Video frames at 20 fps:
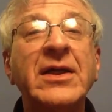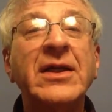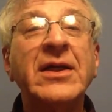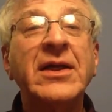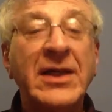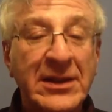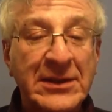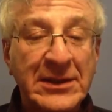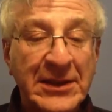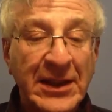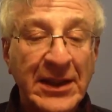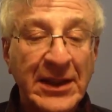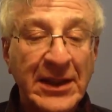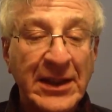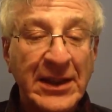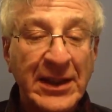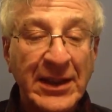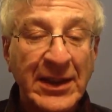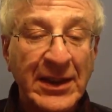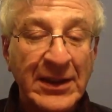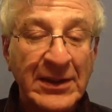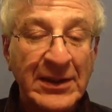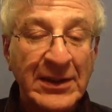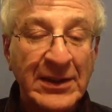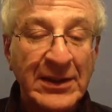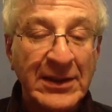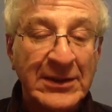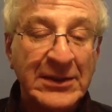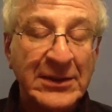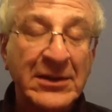it's
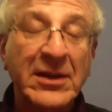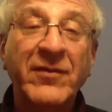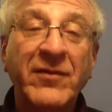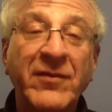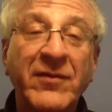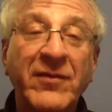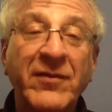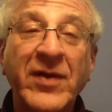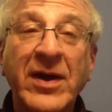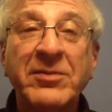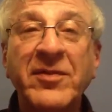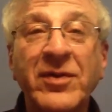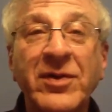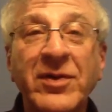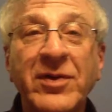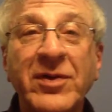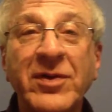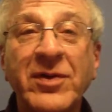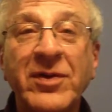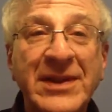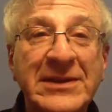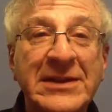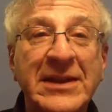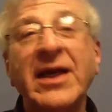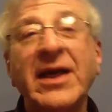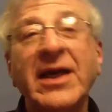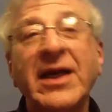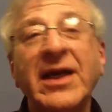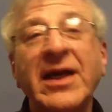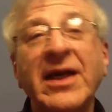available for the
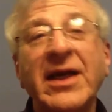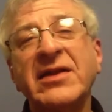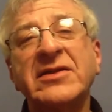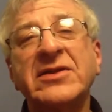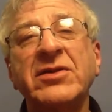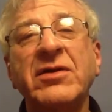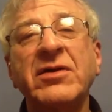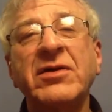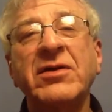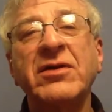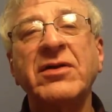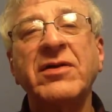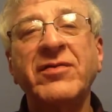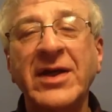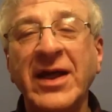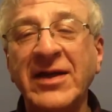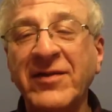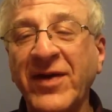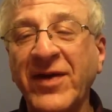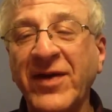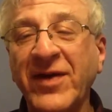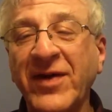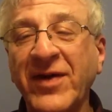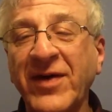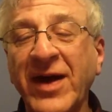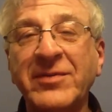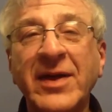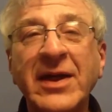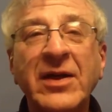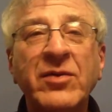PC. I think it's $34.95.